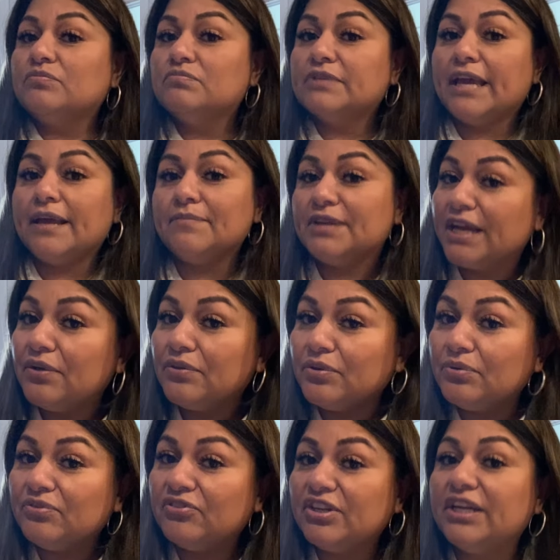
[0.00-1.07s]
came down
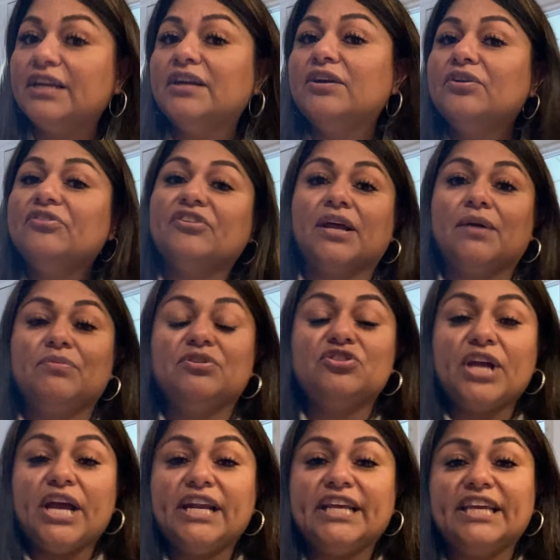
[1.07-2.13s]
those stairs, and I'm going to
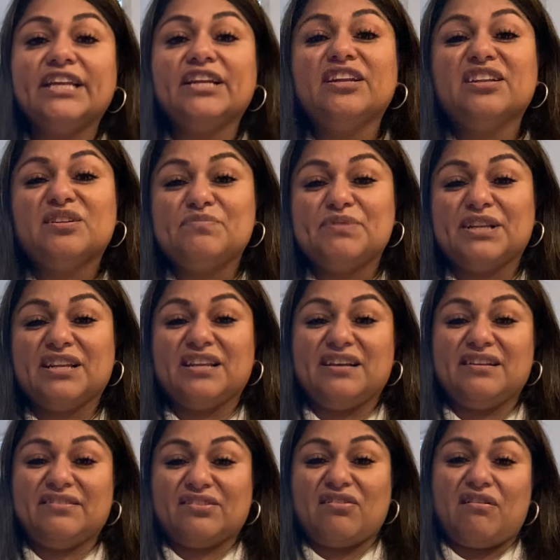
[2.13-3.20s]
try to eat a little bit
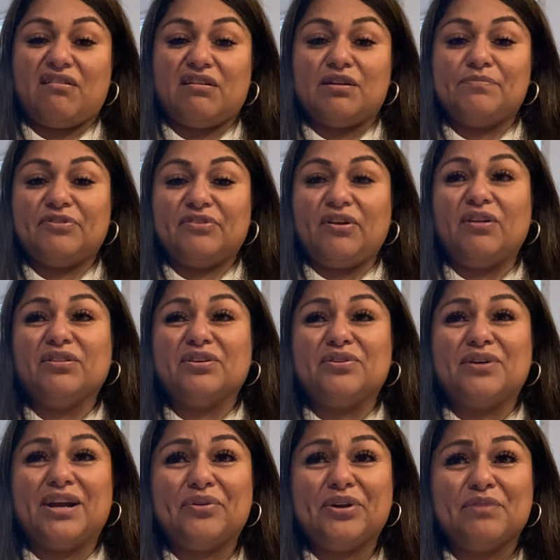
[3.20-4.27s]
less carbs, although
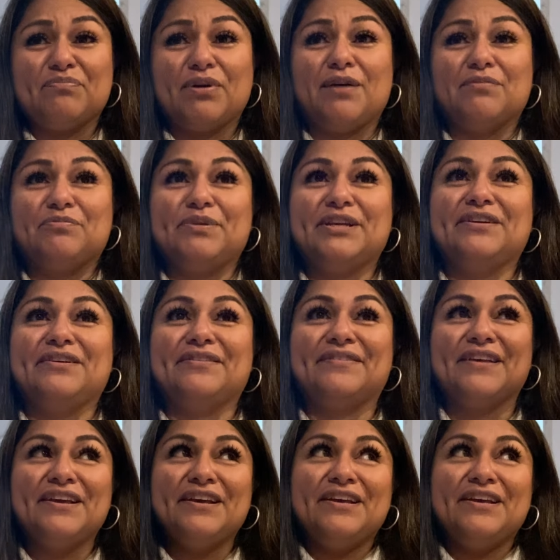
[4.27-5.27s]
I already bombed because